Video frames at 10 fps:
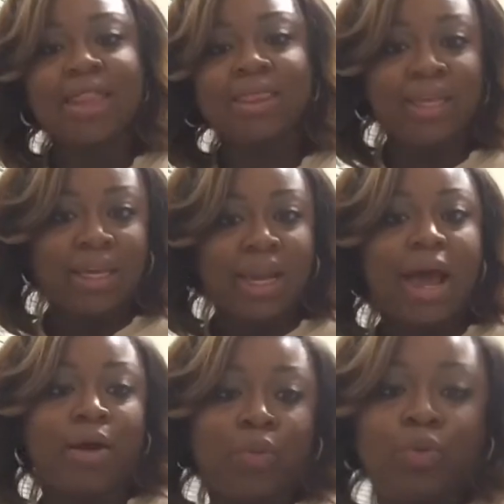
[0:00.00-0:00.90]
then
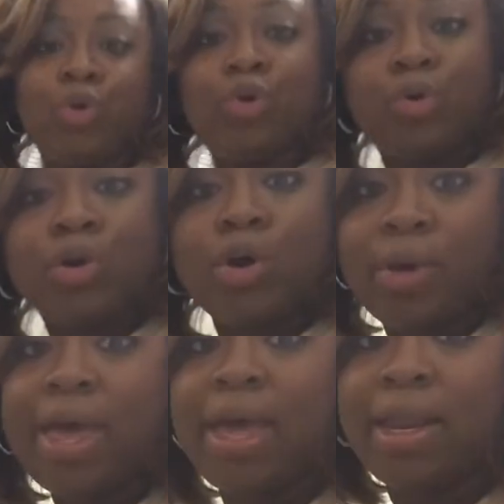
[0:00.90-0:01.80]
I will go
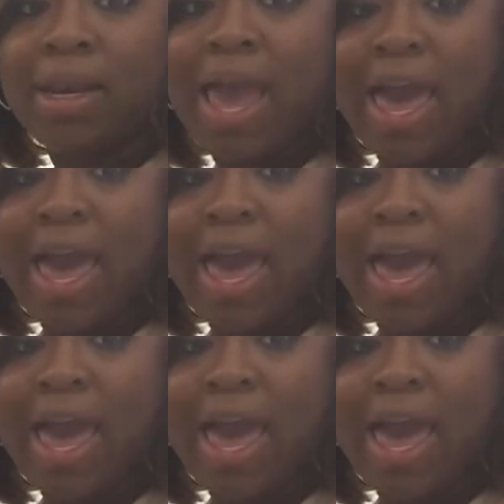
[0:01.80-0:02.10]
ahead and